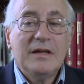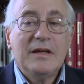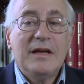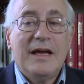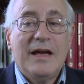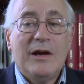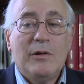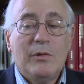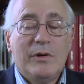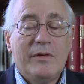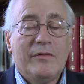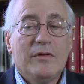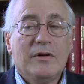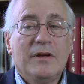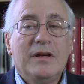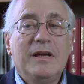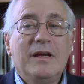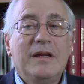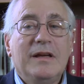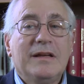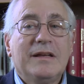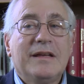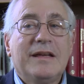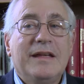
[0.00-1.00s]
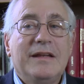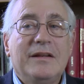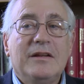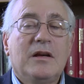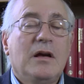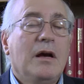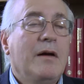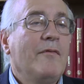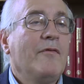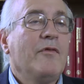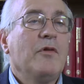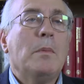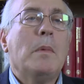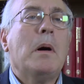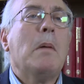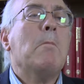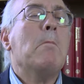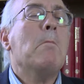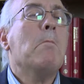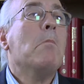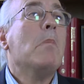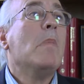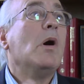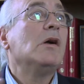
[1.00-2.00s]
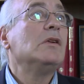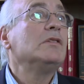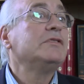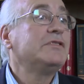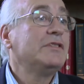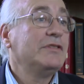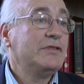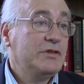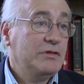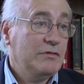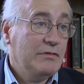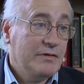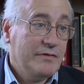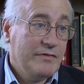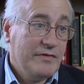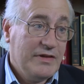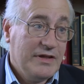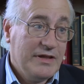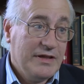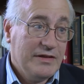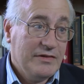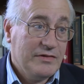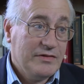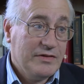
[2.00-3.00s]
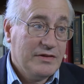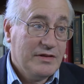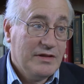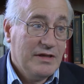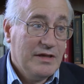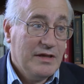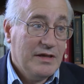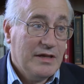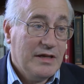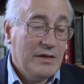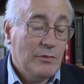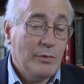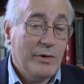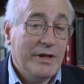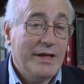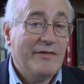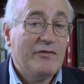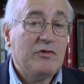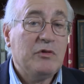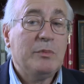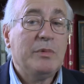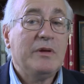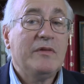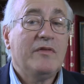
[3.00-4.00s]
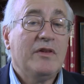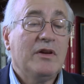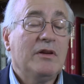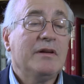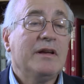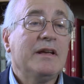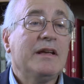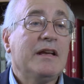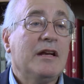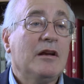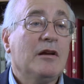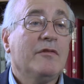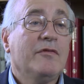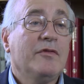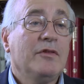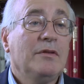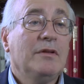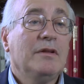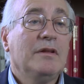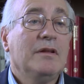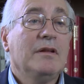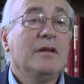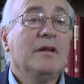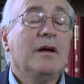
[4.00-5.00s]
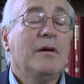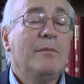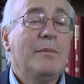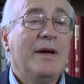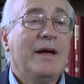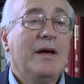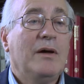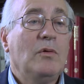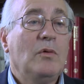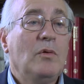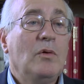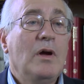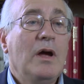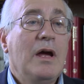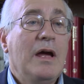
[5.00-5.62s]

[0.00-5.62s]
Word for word: however, can come from a multitude of things, and we have to be very careful about